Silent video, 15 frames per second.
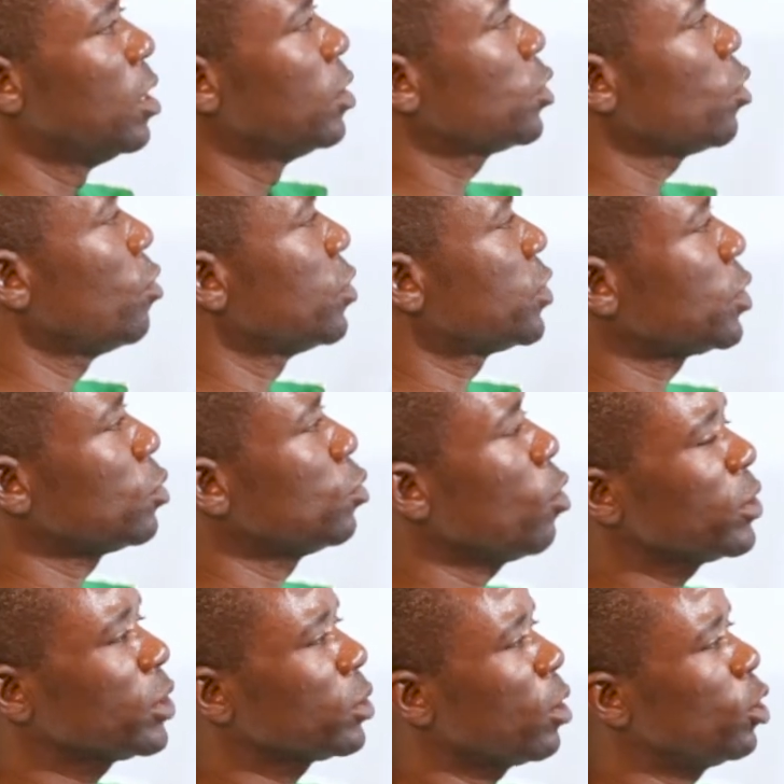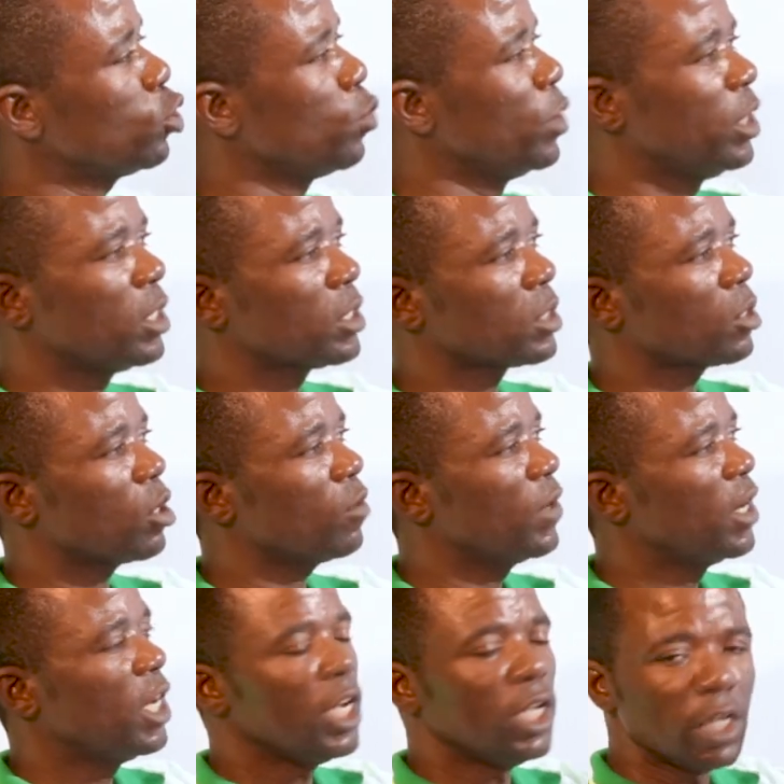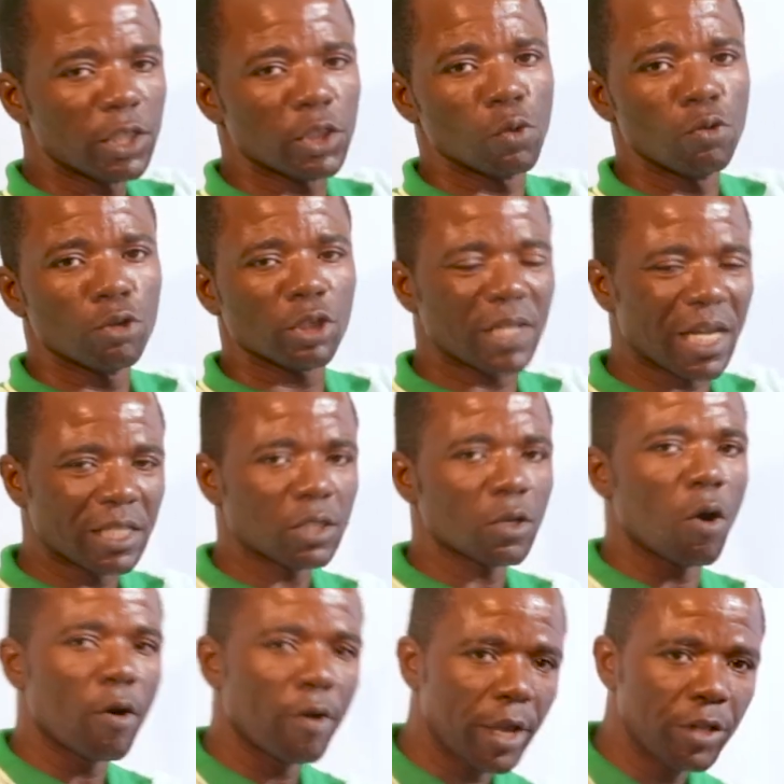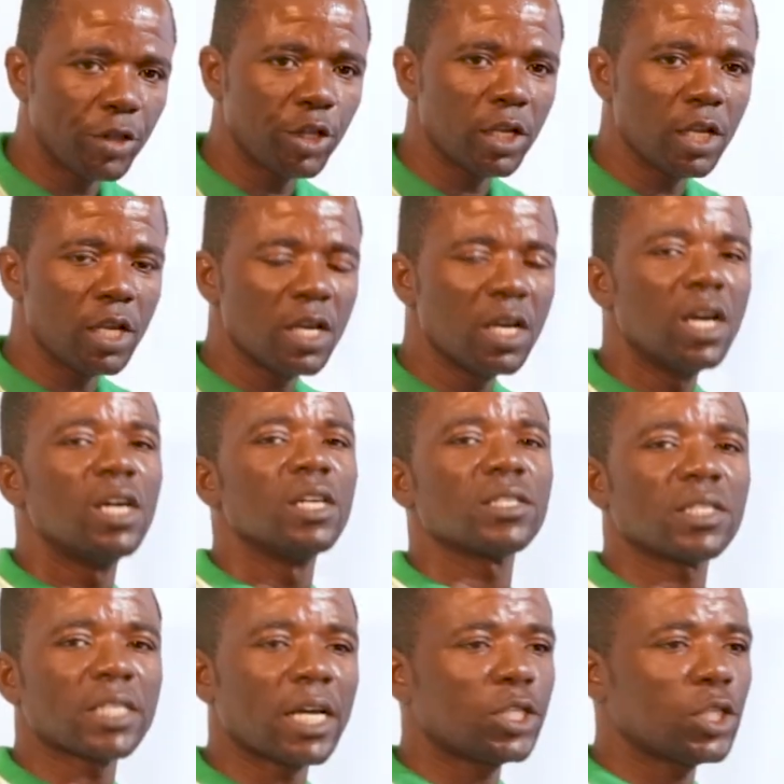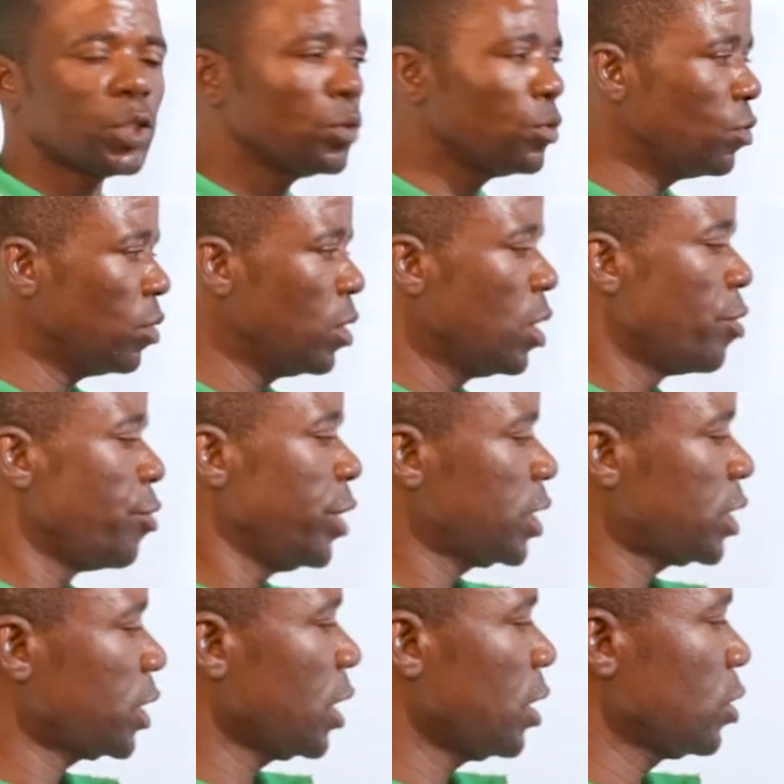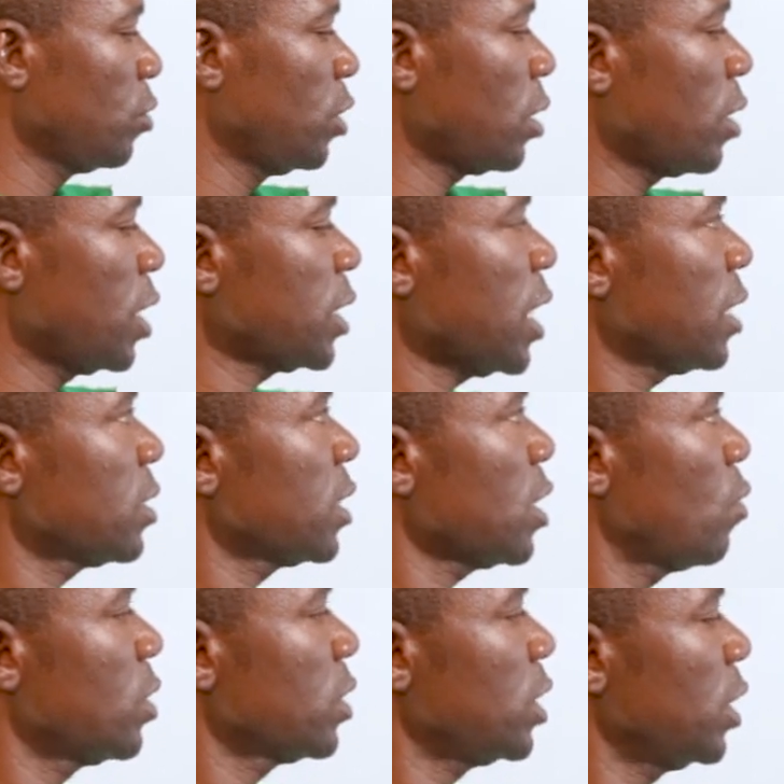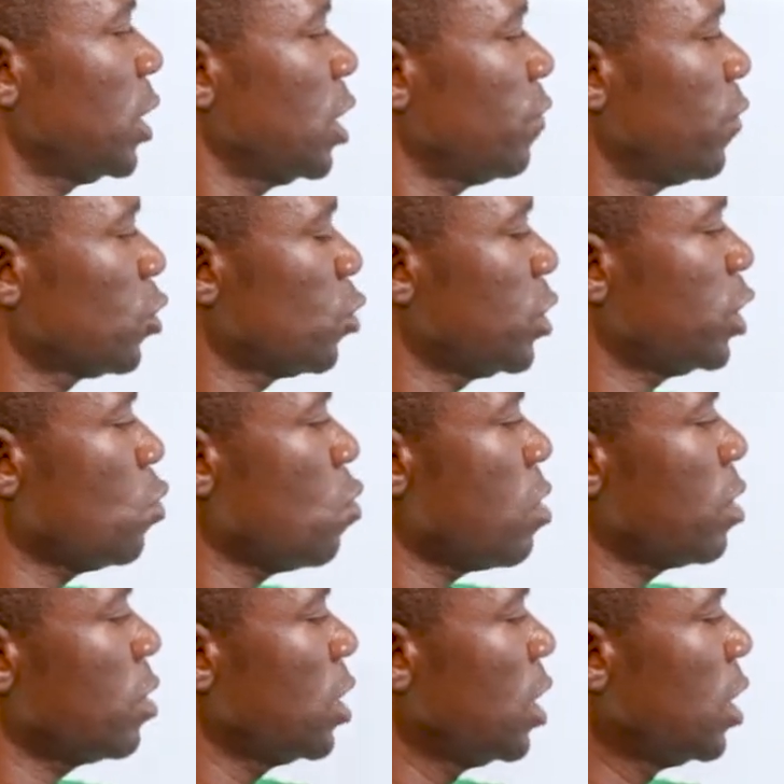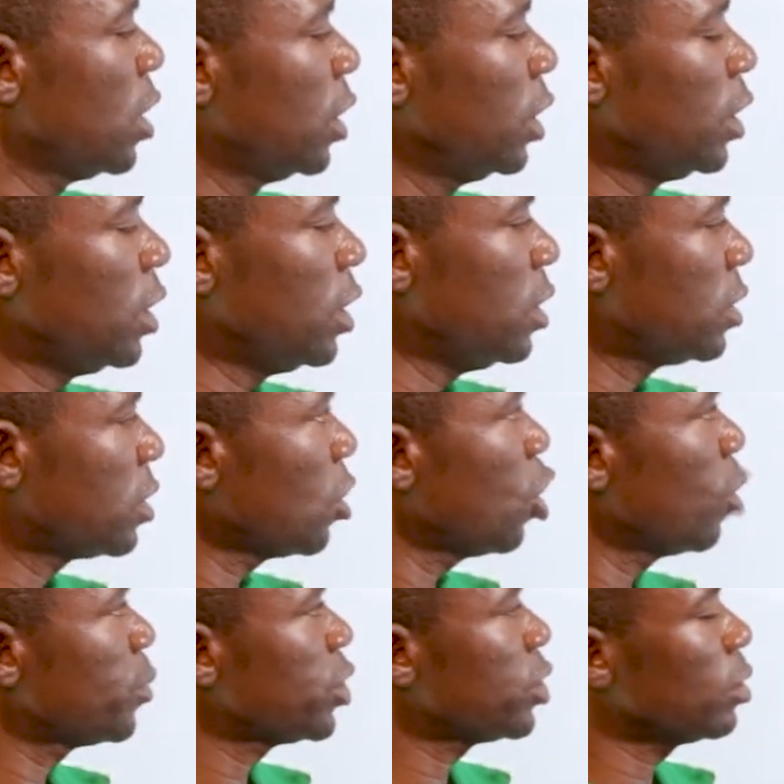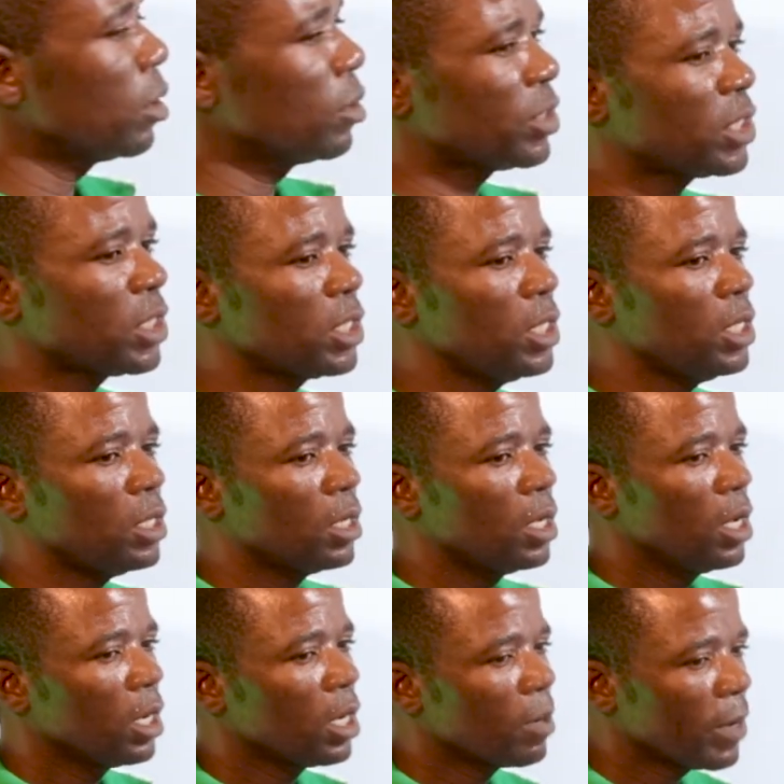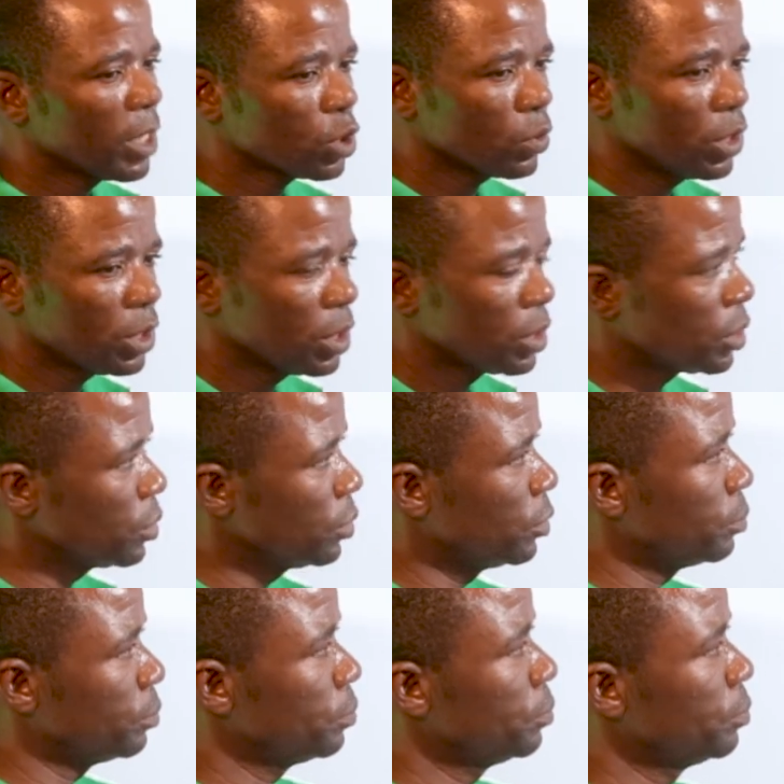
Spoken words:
So no solute will dissolve in a solution that is already saturated. So the correct answer once again for 21 is option C. Number 22.